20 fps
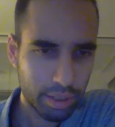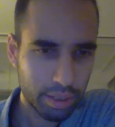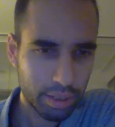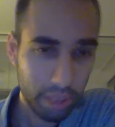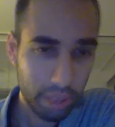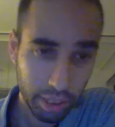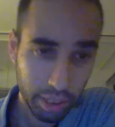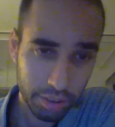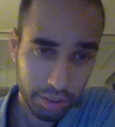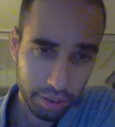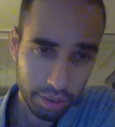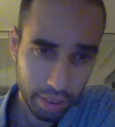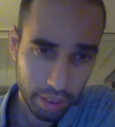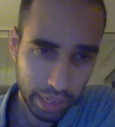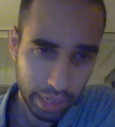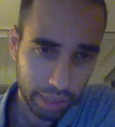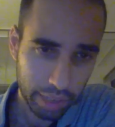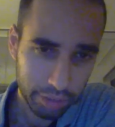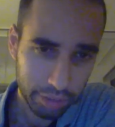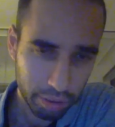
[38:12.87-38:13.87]
Yeah, I shouldn't
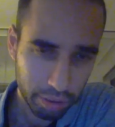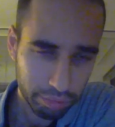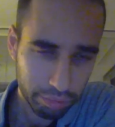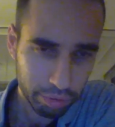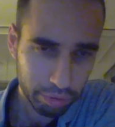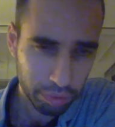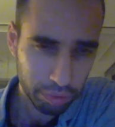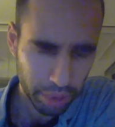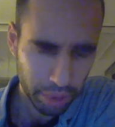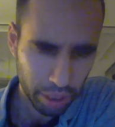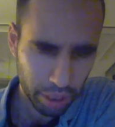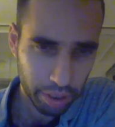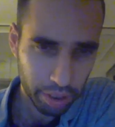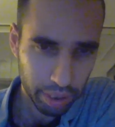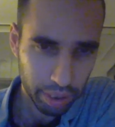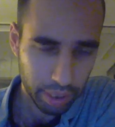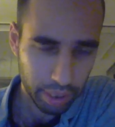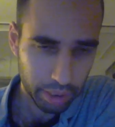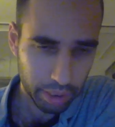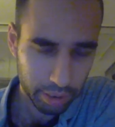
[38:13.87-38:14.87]
act so
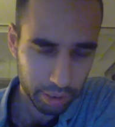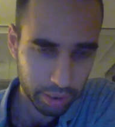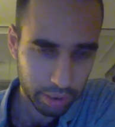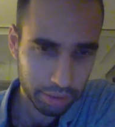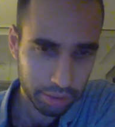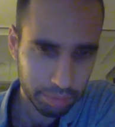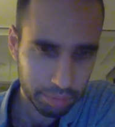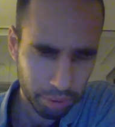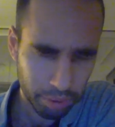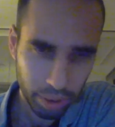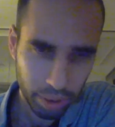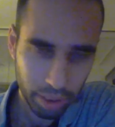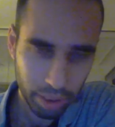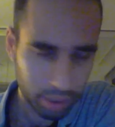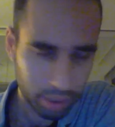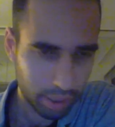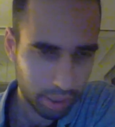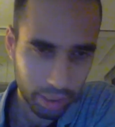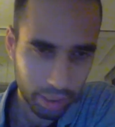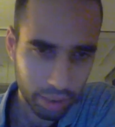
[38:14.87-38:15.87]
foolhardy at this point.
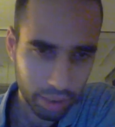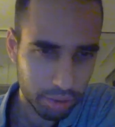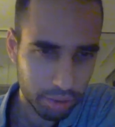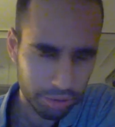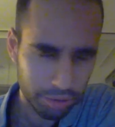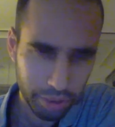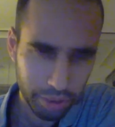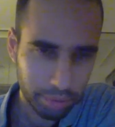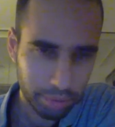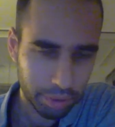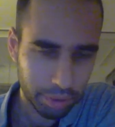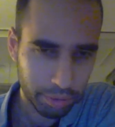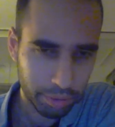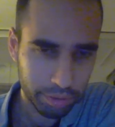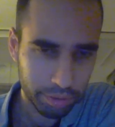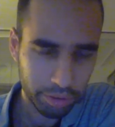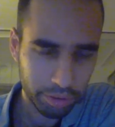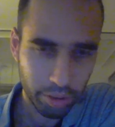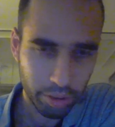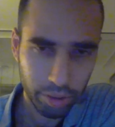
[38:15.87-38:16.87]
I knew something
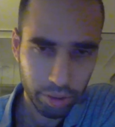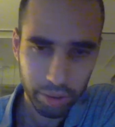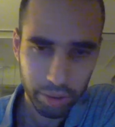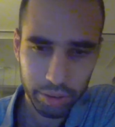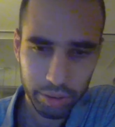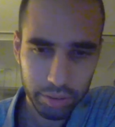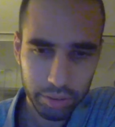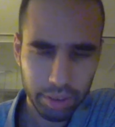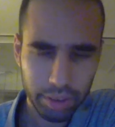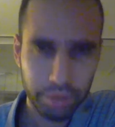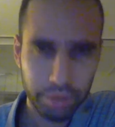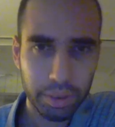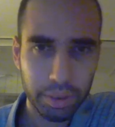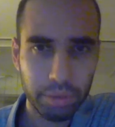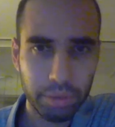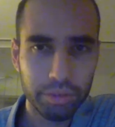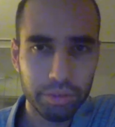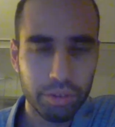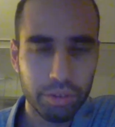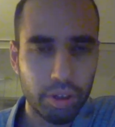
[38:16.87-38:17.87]
was wrong. Something
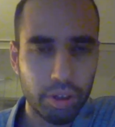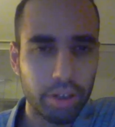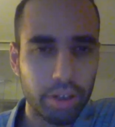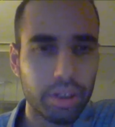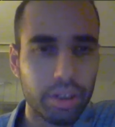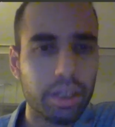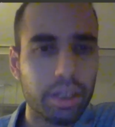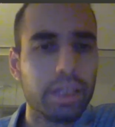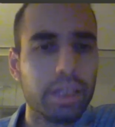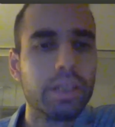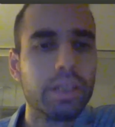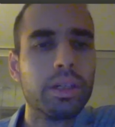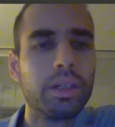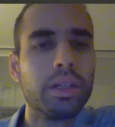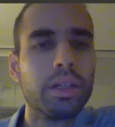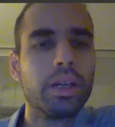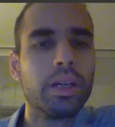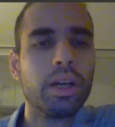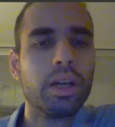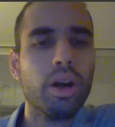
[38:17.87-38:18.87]
was wrong.
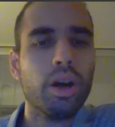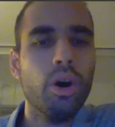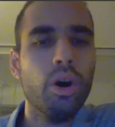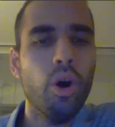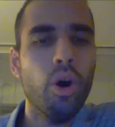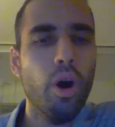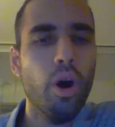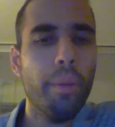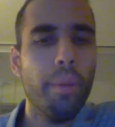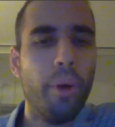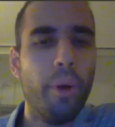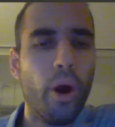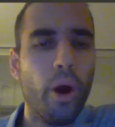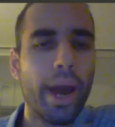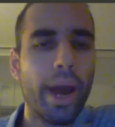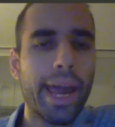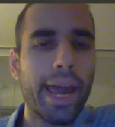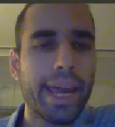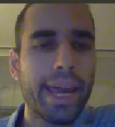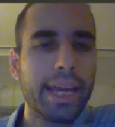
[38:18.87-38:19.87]
Oh
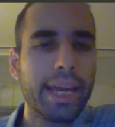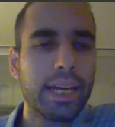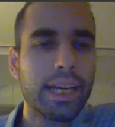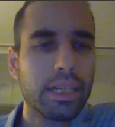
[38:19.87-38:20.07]
boy!